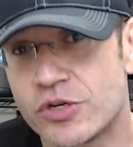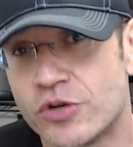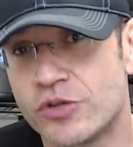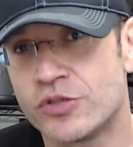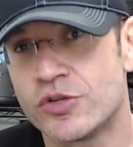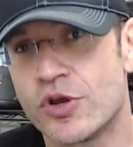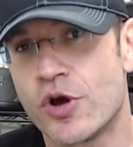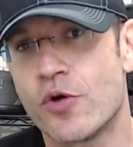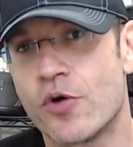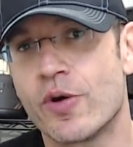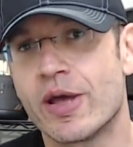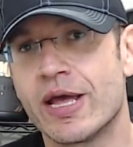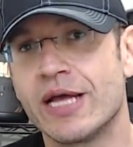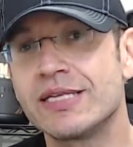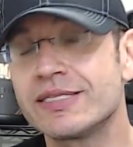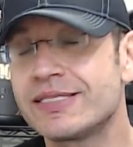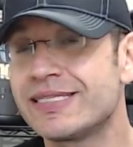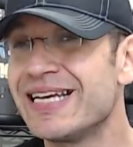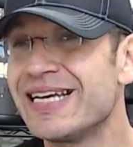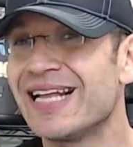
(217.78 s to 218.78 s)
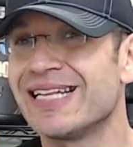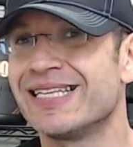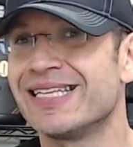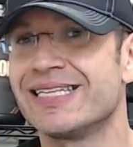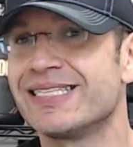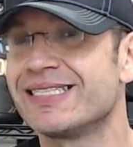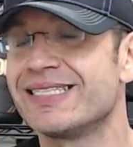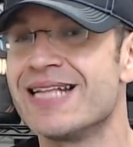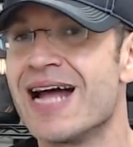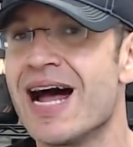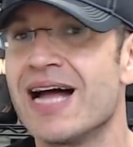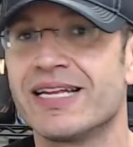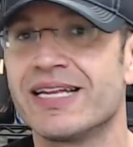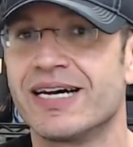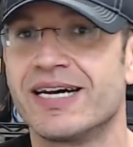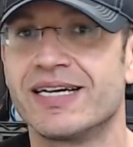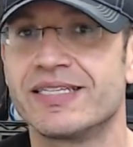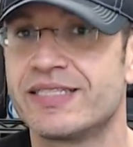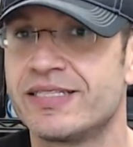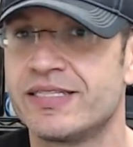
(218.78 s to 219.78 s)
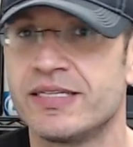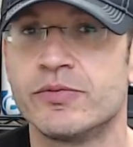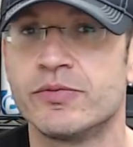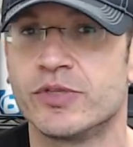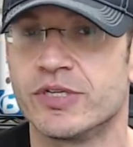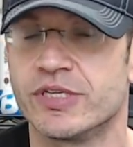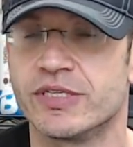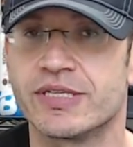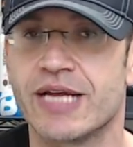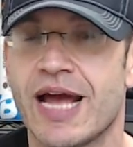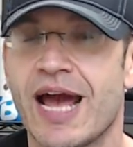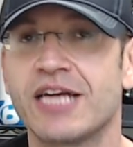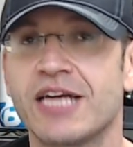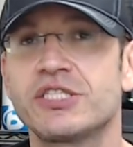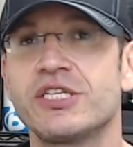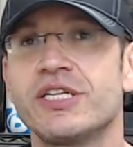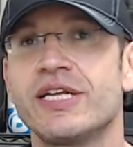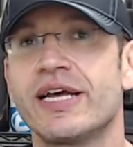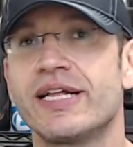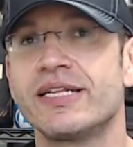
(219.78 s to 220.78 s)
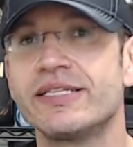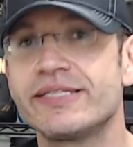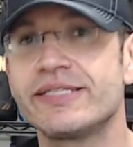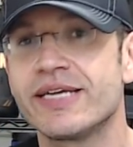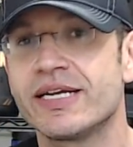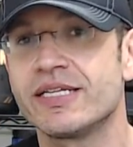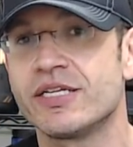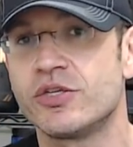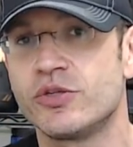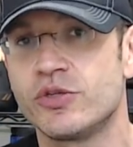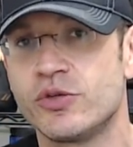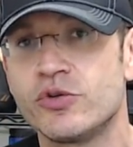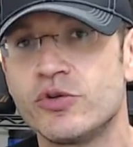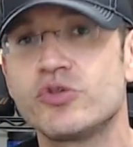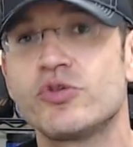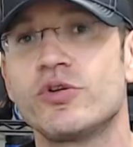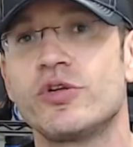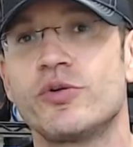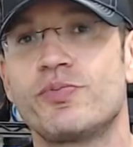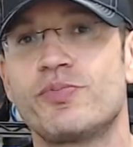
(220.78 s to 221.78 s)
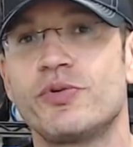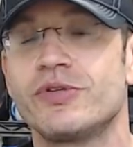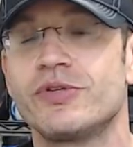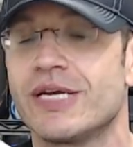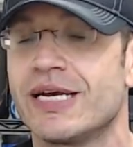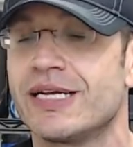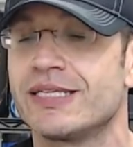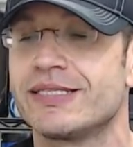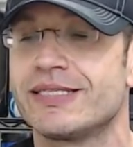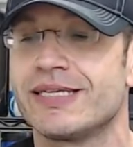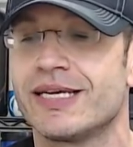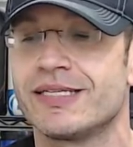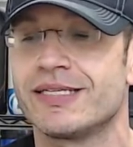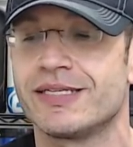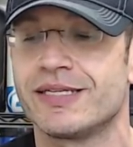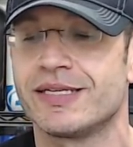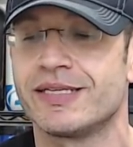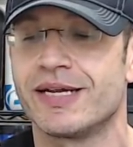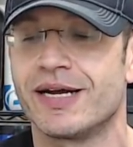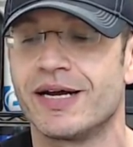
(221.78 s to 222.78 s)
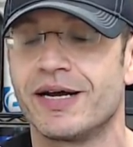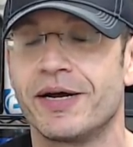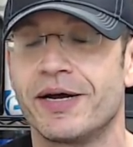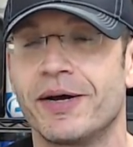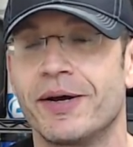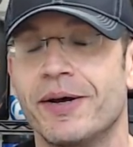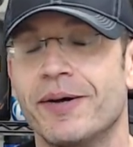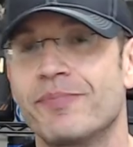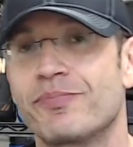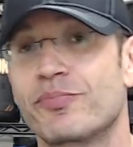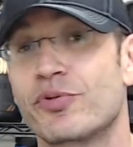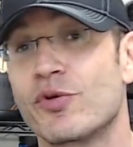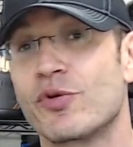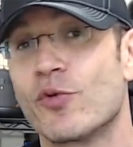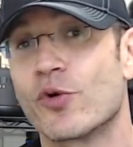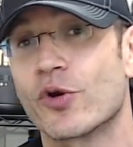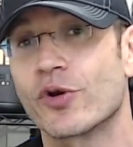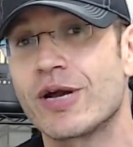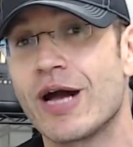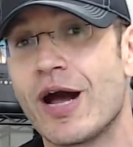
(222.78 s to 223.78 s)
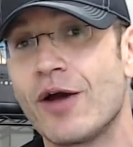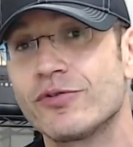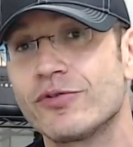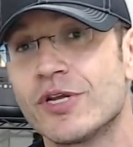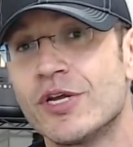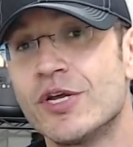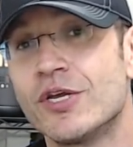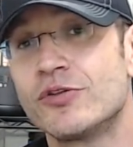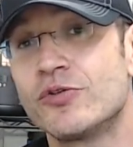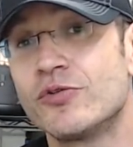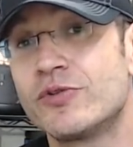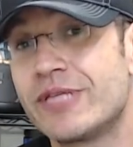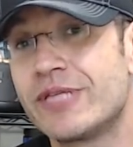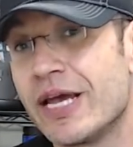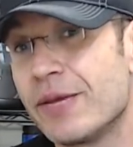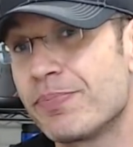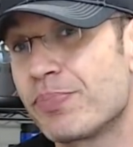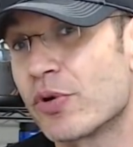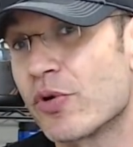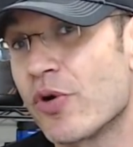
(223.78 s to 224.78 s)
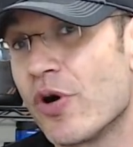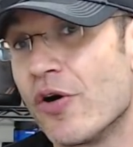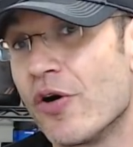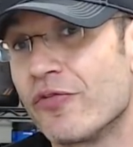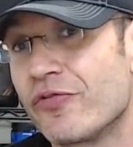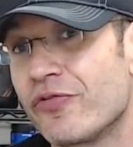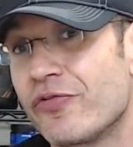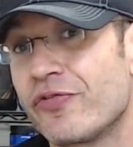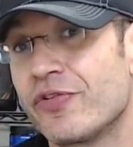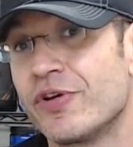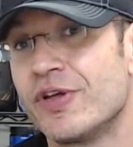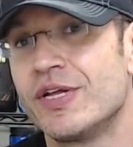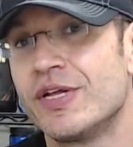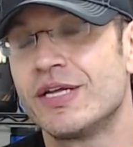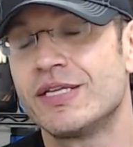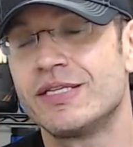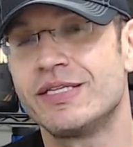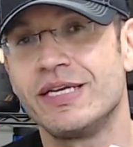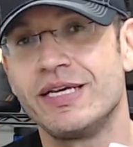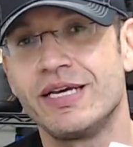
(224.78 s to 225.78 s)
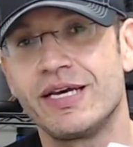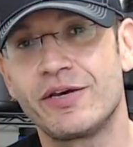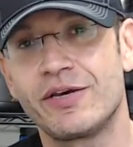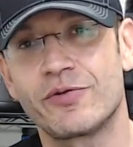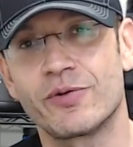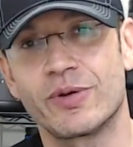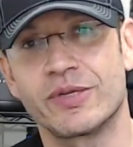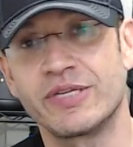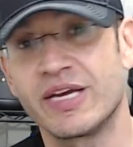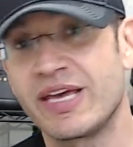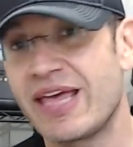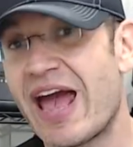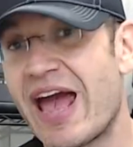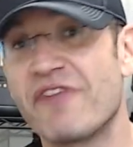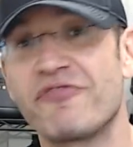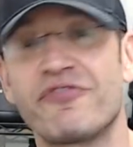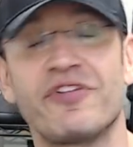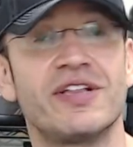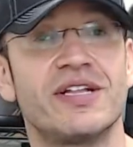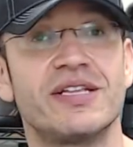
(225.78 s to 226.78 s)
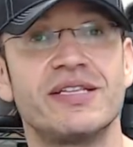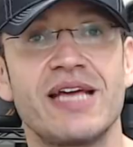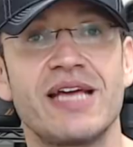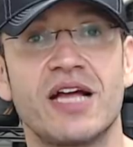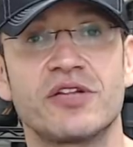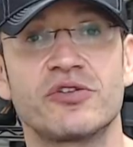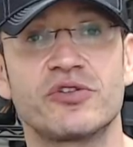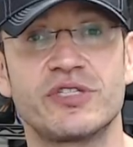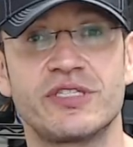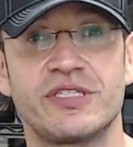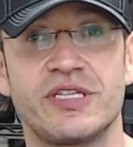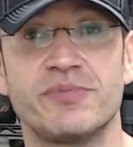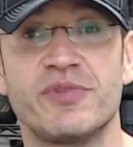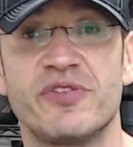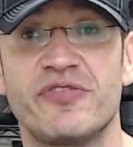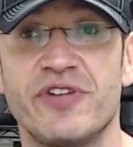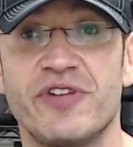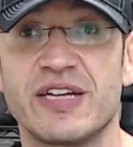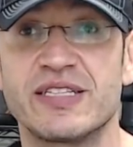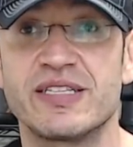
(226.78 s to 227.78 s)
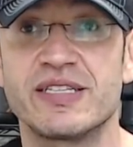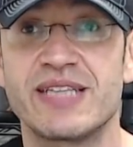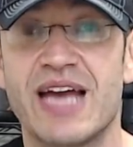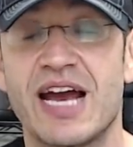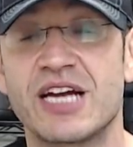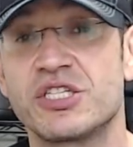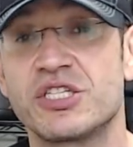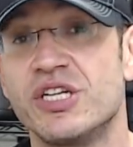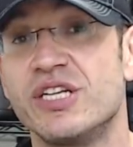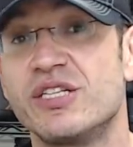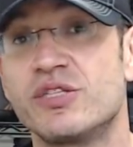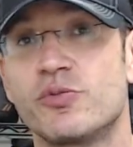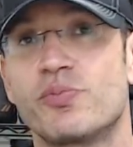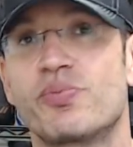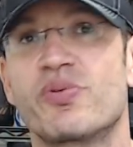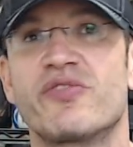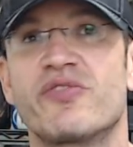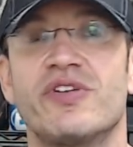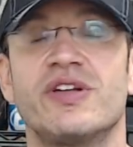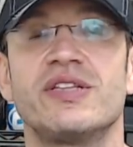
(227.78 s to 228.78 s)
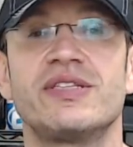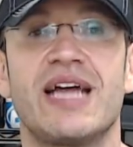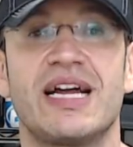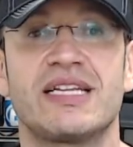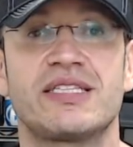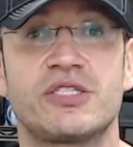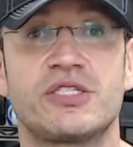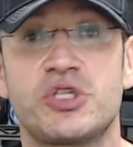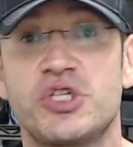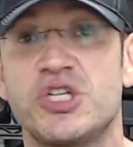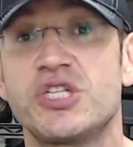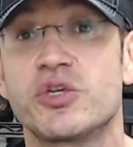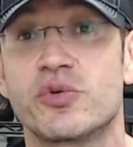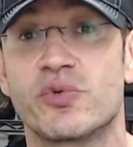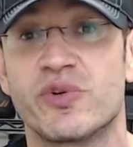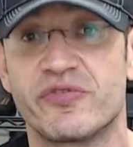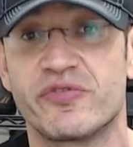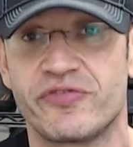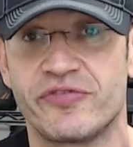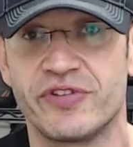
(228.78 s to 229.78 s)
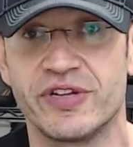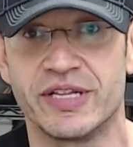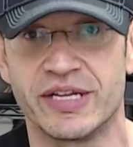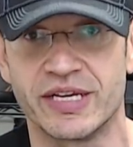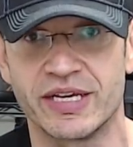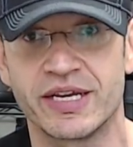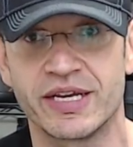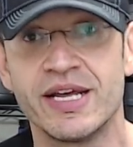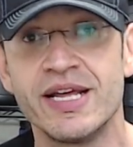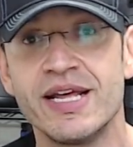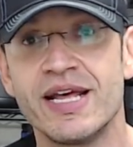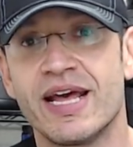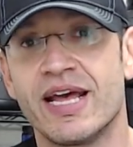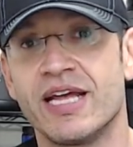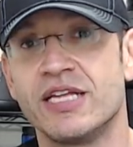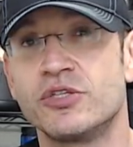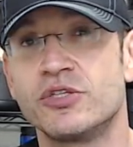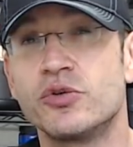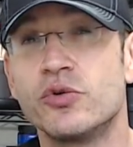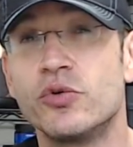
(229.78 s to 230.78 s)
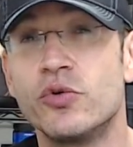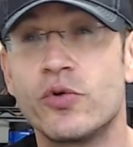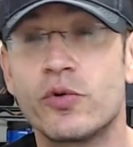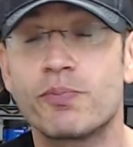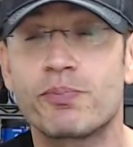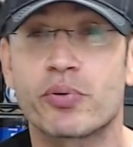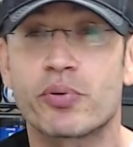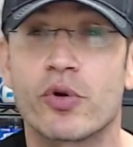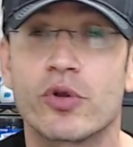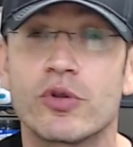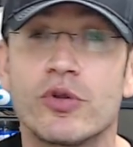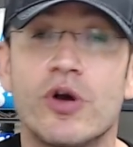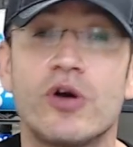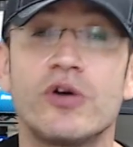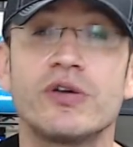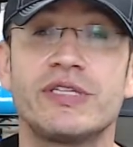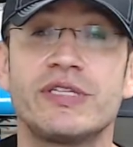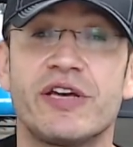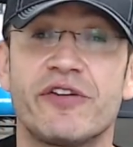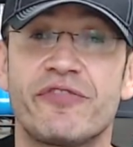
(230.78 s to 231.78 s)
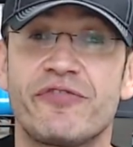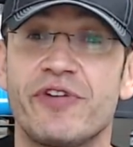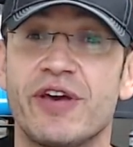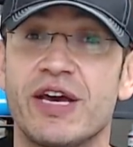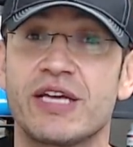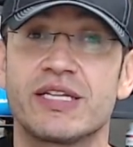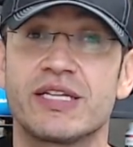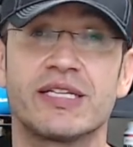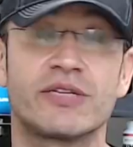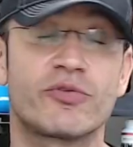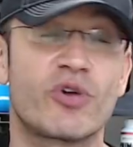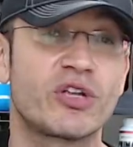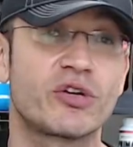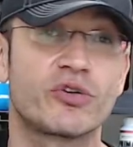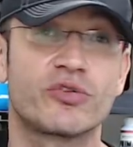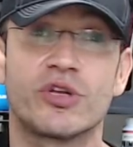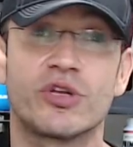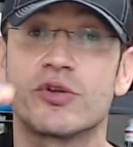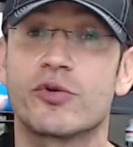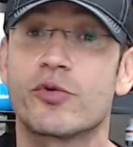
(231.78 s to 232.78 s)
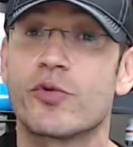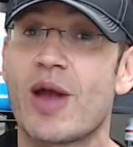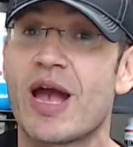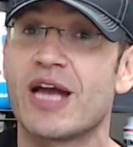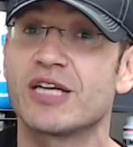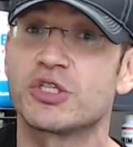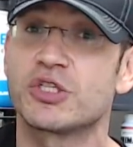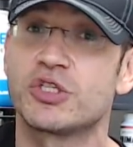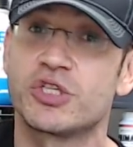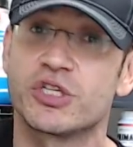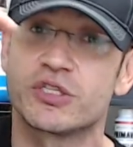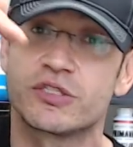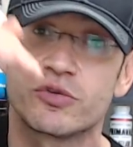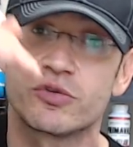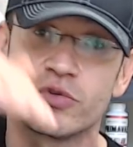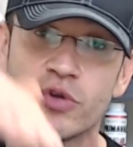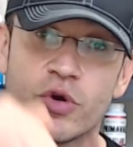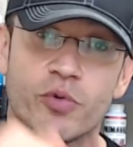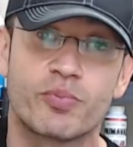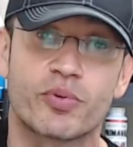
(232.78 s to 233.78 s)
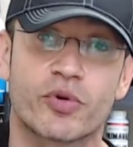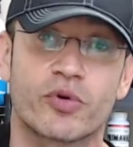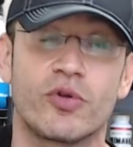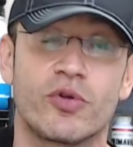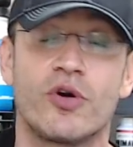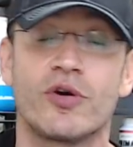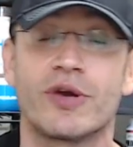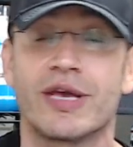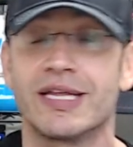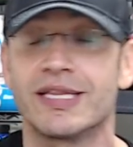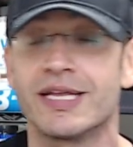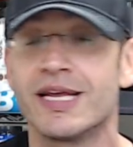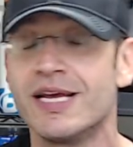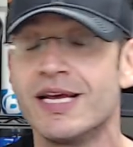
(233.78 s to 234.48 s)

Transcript: don't know, L-theanine is not a stimulant. Actually, L-theanine, usually you put L-theanine in a pre-workout to taper off the, the caffeine and the other stim effects. It's actually to prevent that jittery feeling and to prolong the effect and rather than crash, just, you know, prolong it.